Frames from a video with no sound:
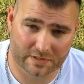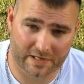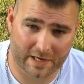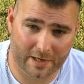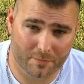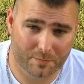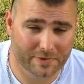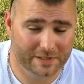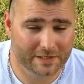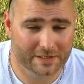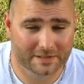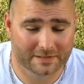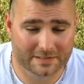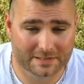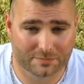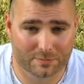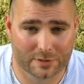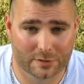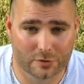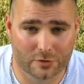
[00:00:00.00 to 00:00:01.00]
out because
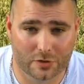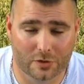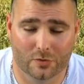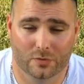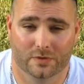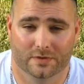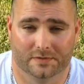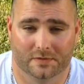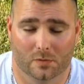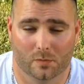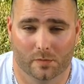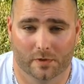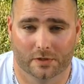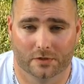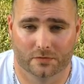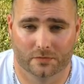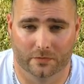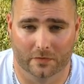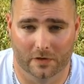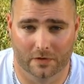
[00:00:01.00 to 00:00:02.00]
he's been doing so
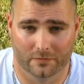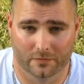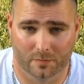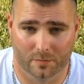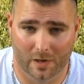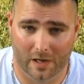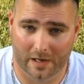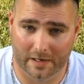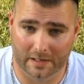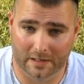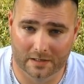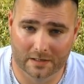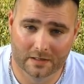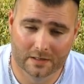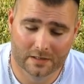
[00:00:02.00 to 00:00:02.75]
much for everybody.